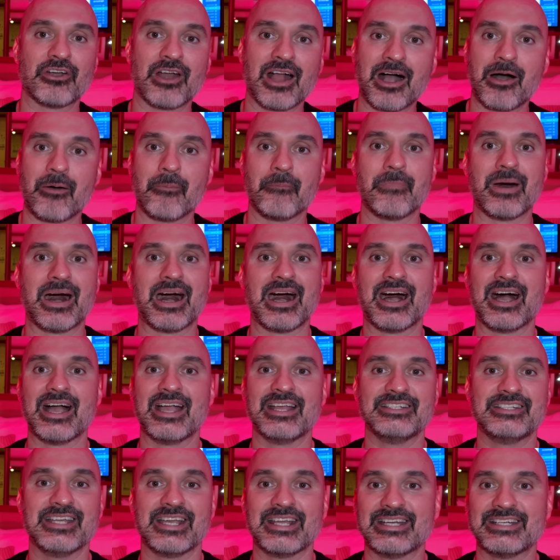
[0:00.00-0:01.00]
out my
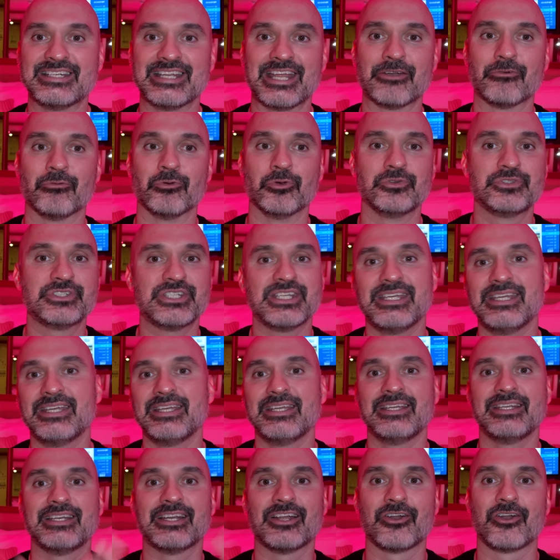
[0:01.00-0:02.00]
day-to-day
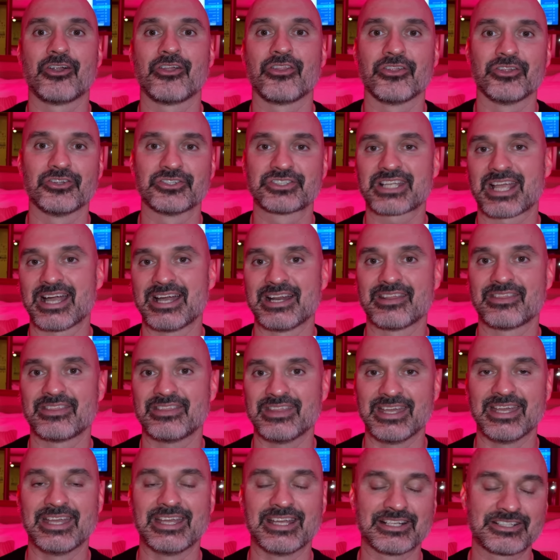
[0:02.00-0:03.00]
routine and all those kind of
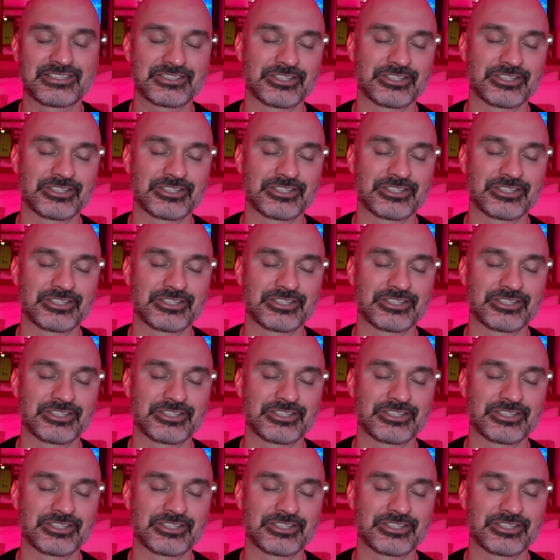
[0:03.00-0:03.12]
things.